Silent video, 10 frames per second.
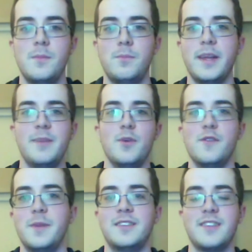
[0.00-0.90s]
blade
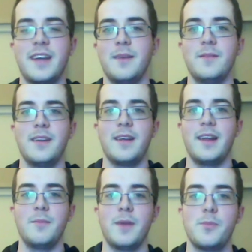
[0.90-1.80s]
movement, and
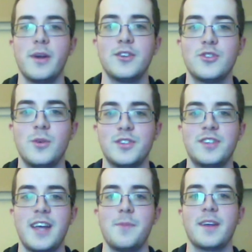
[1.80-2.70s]
my point control was
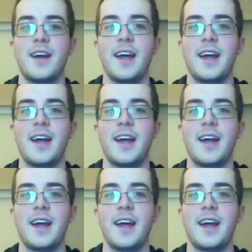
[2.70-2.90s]
just epic.